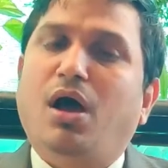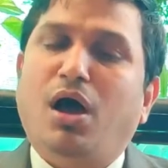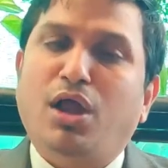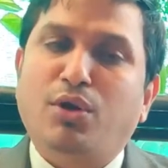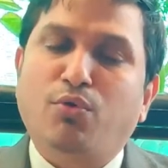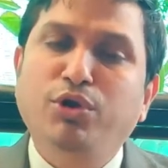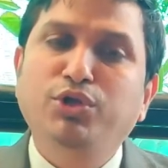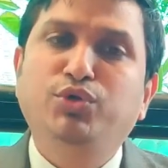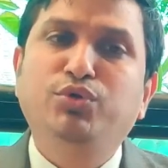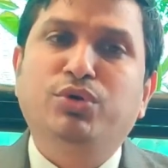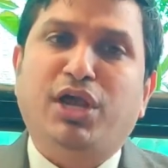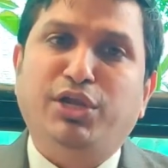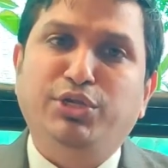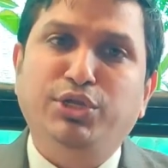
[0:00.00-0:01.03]
are going
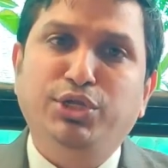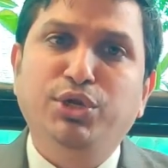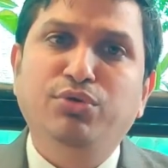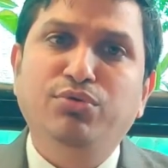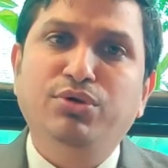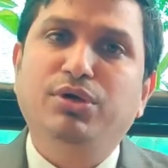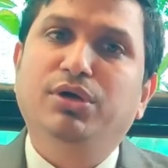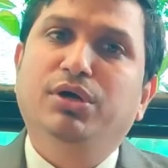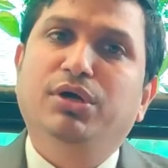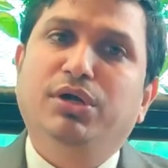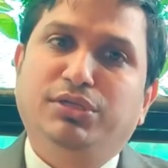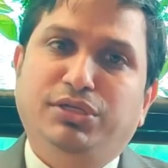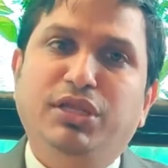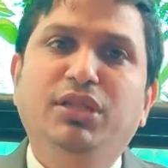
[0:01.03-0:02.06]
to continue
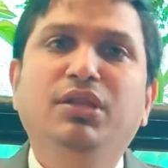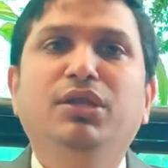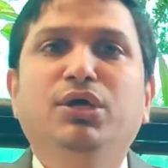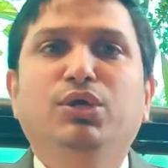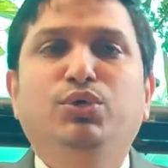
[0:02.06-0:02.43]
till